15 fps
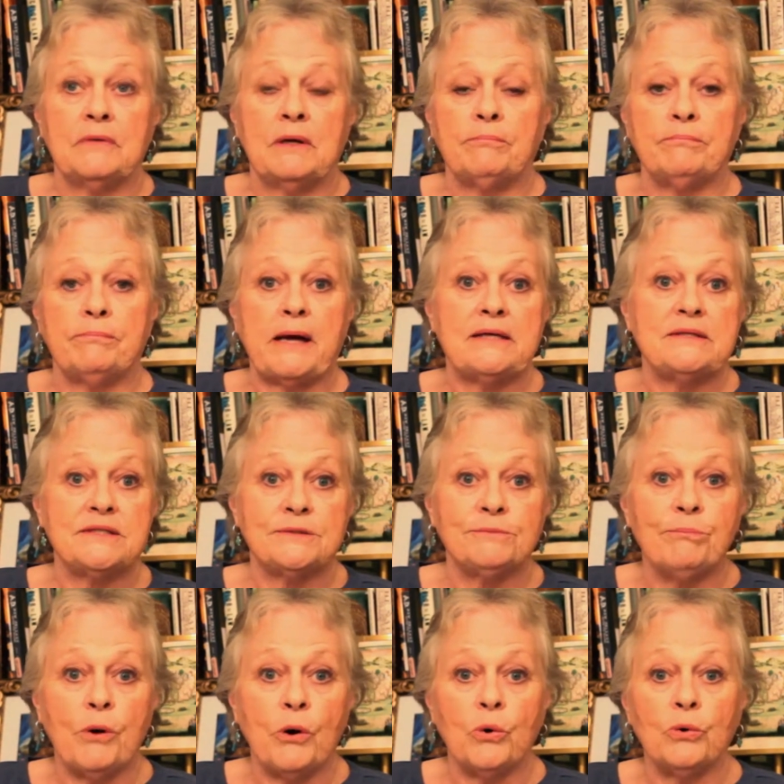bison
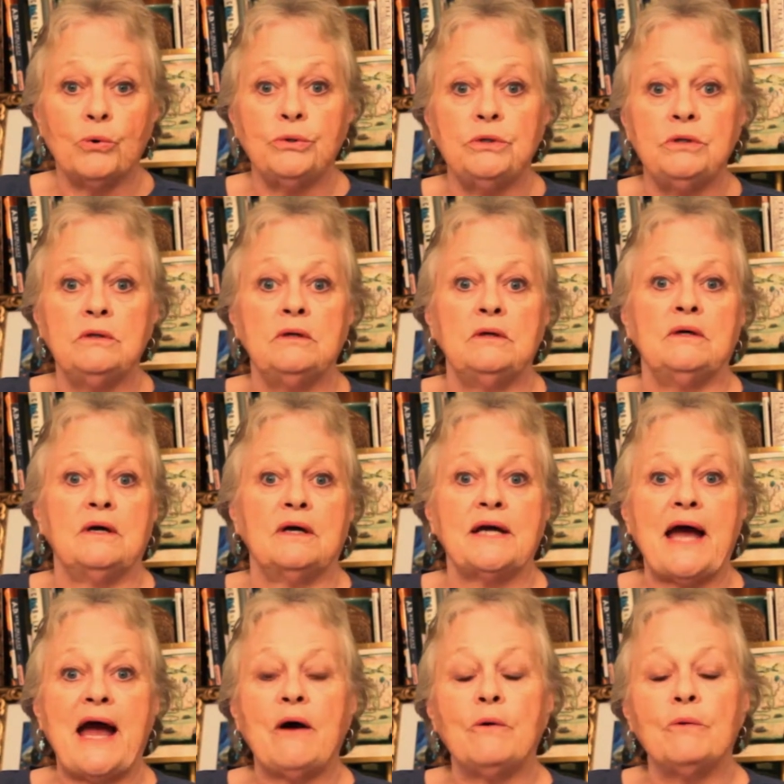bone,
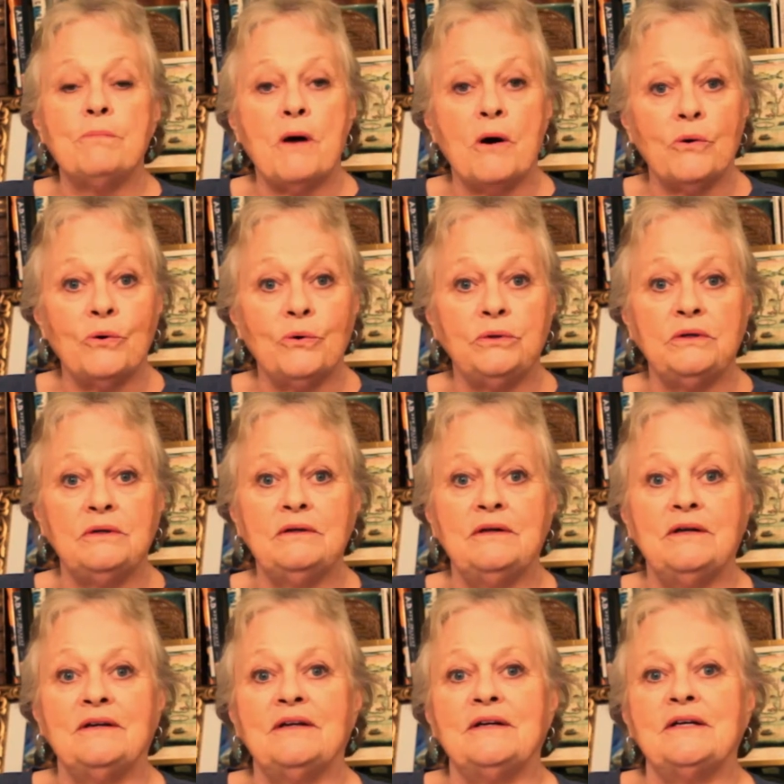cow bone,
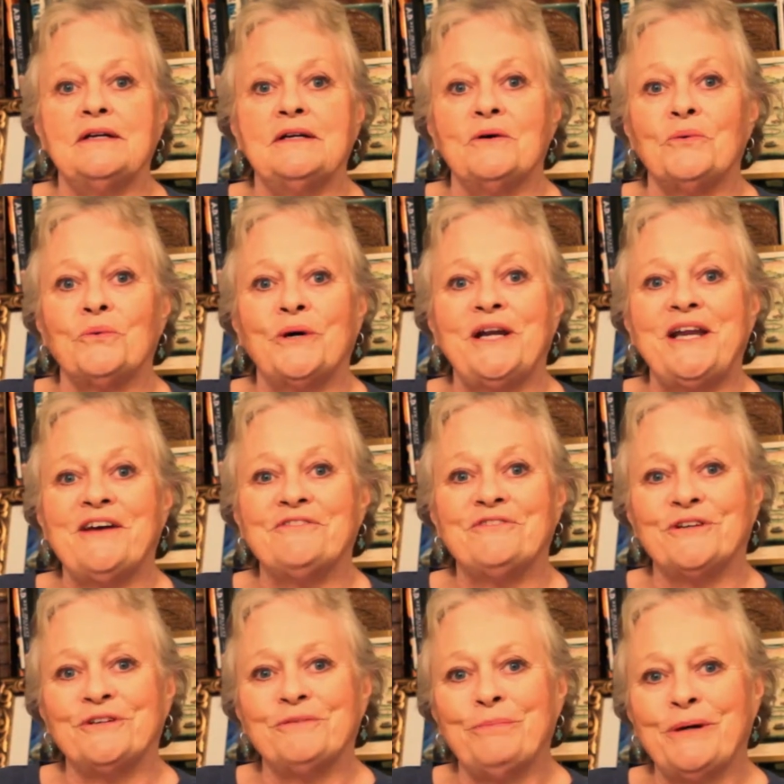
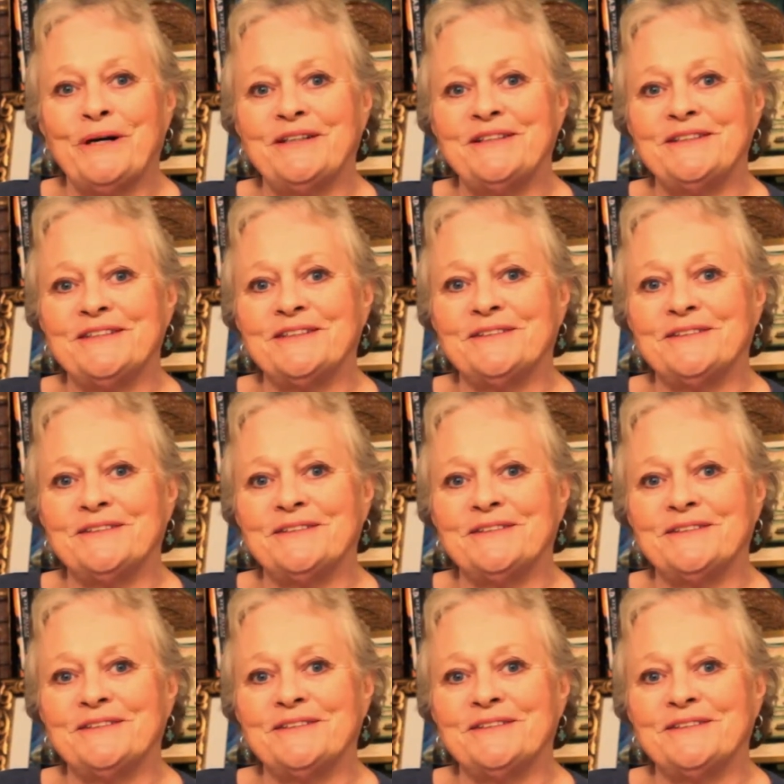whatever, but...